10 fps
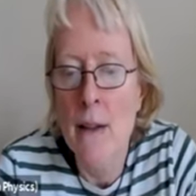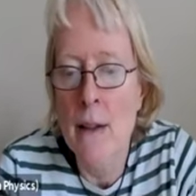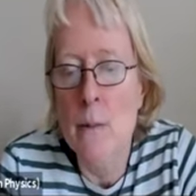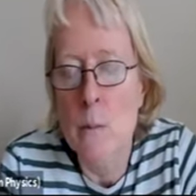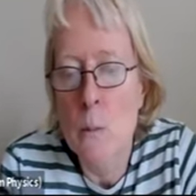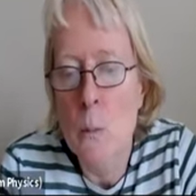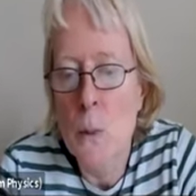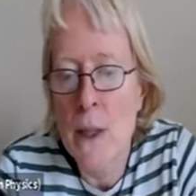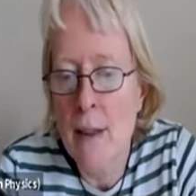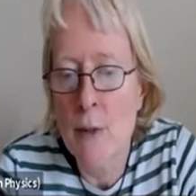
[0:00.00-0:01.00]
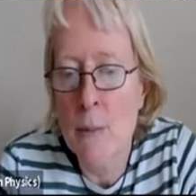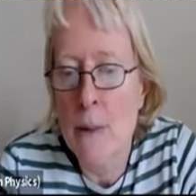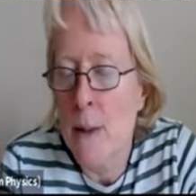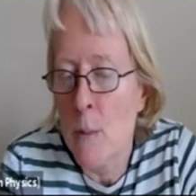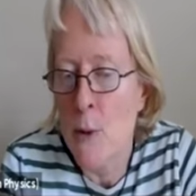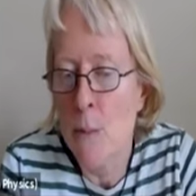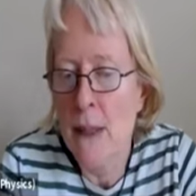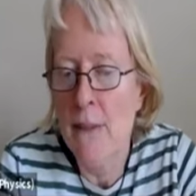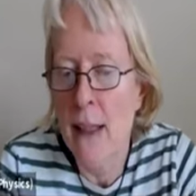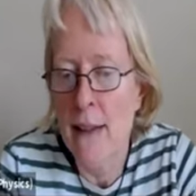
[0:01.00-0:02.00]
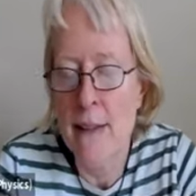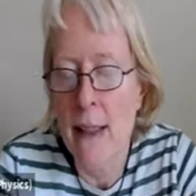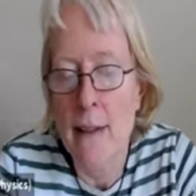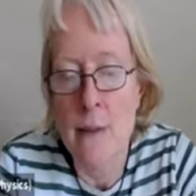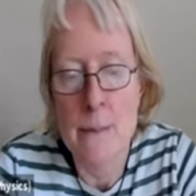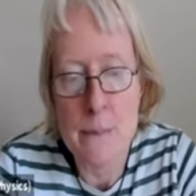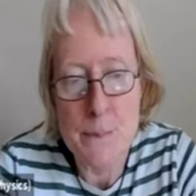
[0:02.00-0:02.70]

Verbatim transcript: um, we haven't been able to pin that down.